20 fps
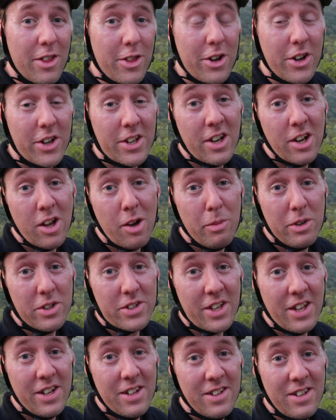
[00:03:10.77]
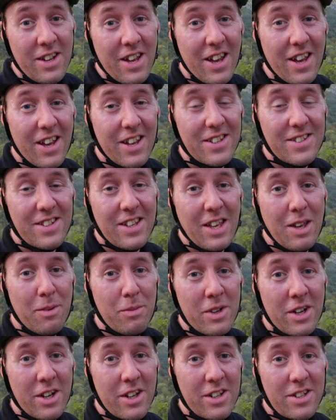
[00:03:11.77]
30 kilometers can
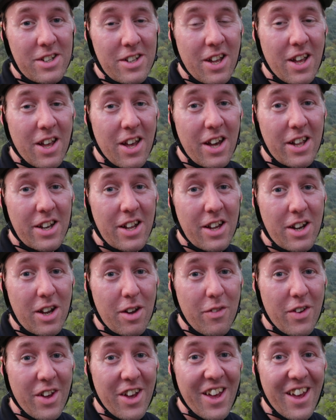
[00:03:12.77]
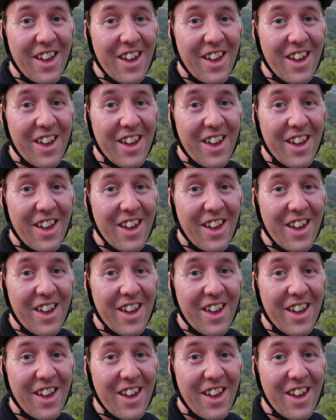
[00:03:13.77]
seem not a lot of